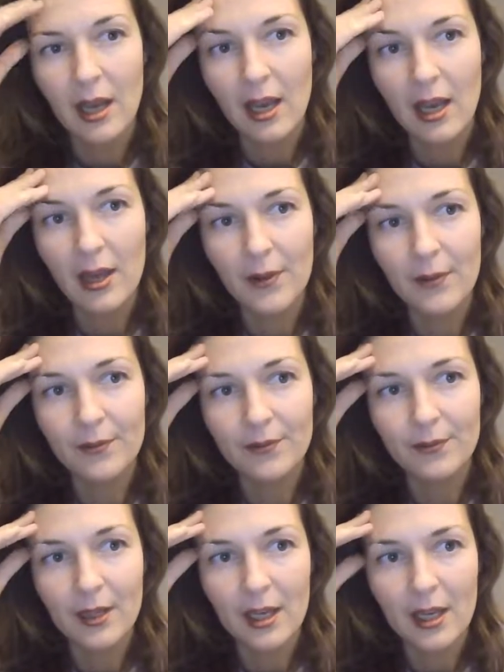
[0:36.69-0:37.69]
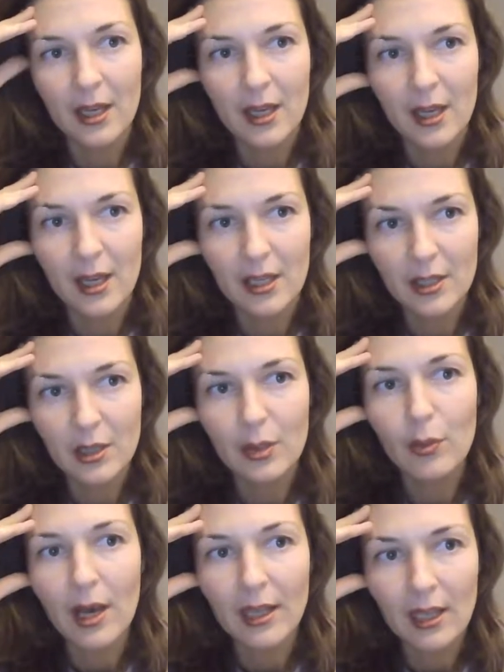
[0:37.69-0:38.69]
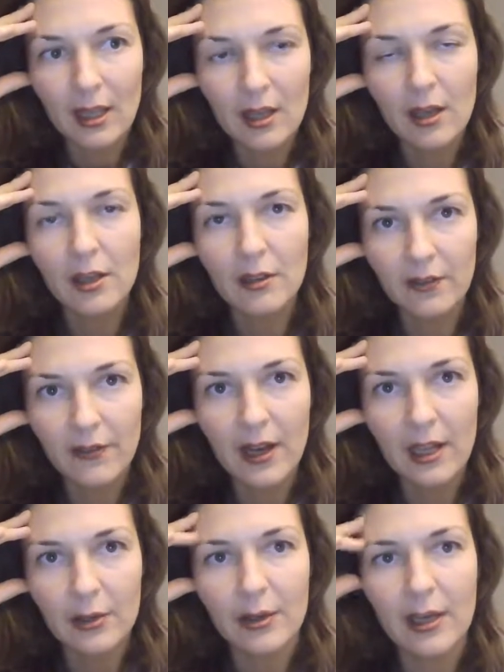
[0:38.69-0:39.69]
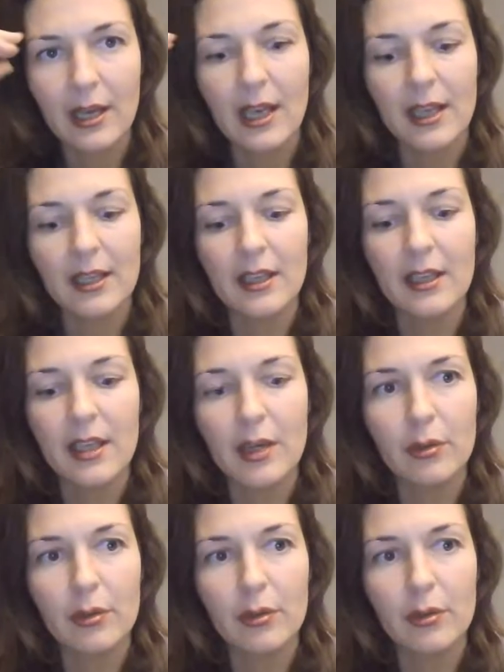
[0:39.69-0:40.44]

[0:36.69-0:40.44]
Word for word: It's quite a lot of value you're getting here.